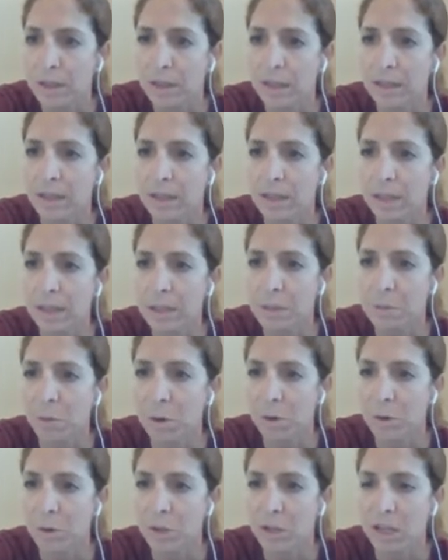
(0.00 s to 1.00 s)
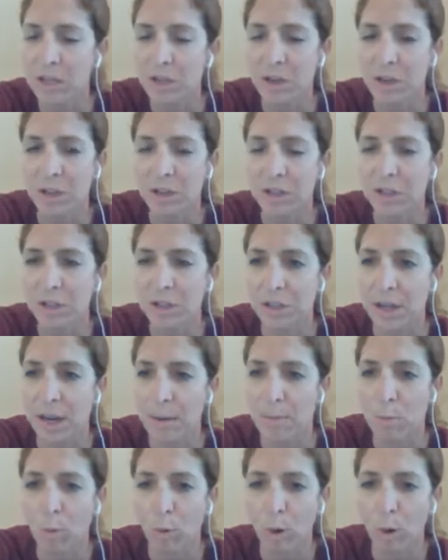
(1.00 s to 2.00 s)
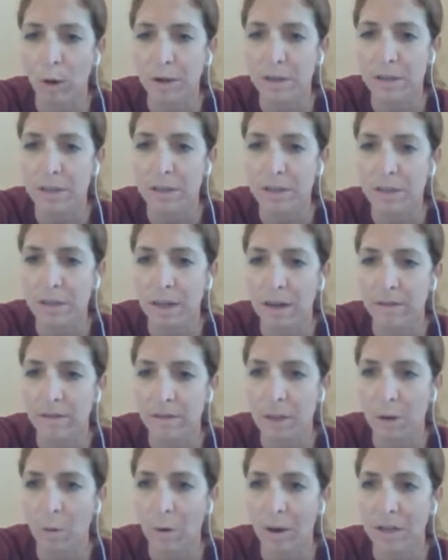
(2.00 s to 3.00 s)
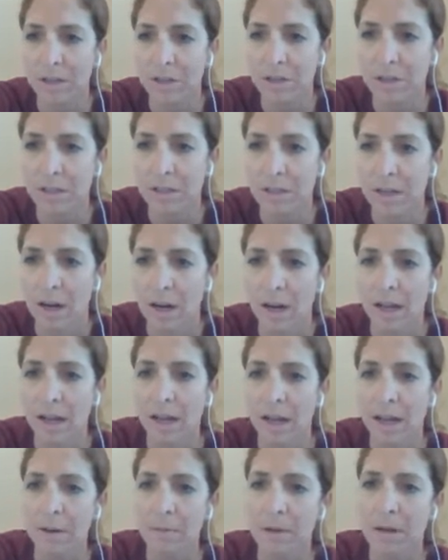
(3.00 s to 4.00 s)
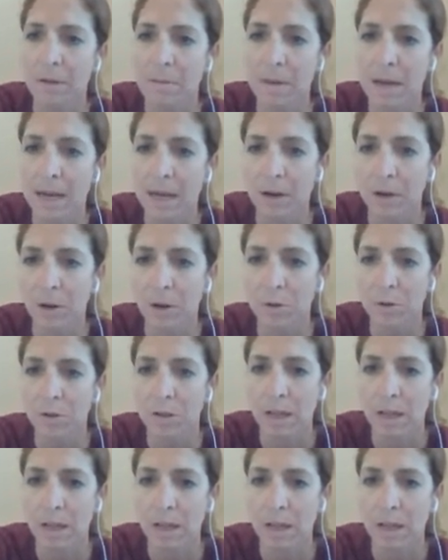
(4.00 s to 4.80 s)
in Desmos so that you can just type words instead of equations. And I'm going to make a note so